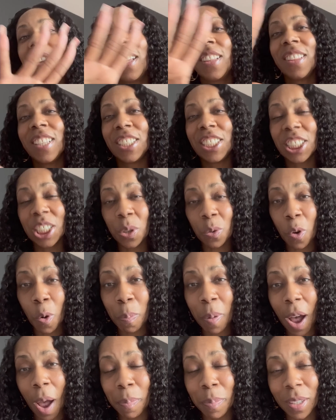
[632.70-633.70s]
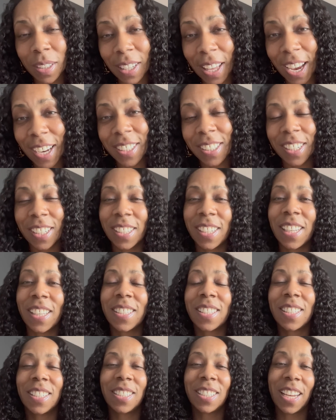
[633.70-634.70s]
the general population
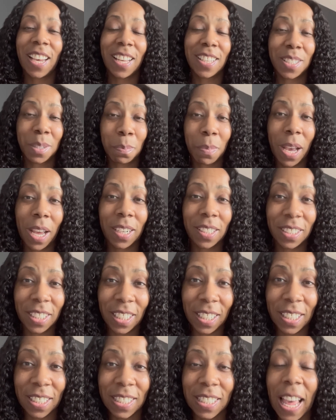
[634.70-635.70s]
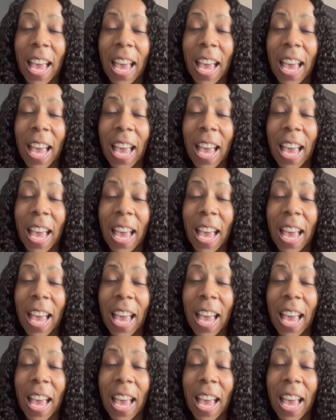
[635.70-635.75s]
gets the chance to buy the tickets.